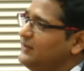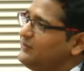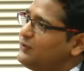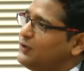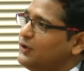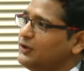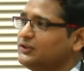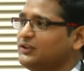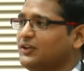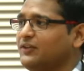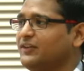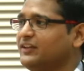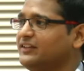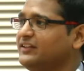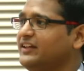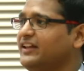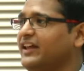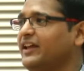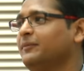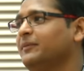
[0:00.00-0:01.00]
If cost of
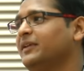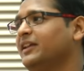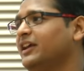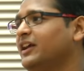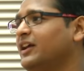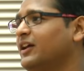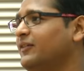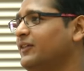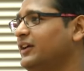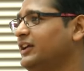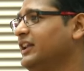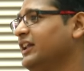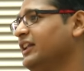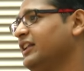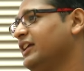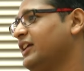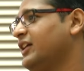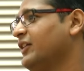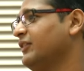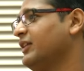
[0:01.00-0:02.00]
asset can be recovered, then
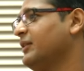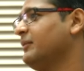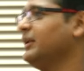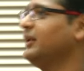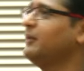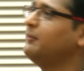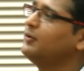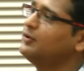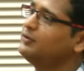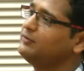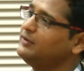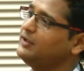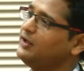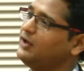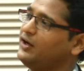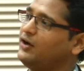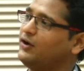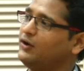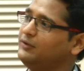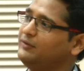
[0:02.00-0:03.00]
recoverable amount will
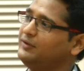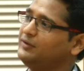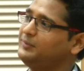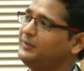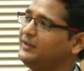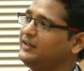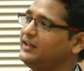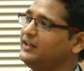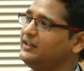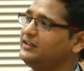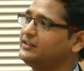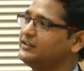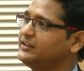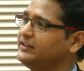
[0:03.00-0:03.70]
always be greater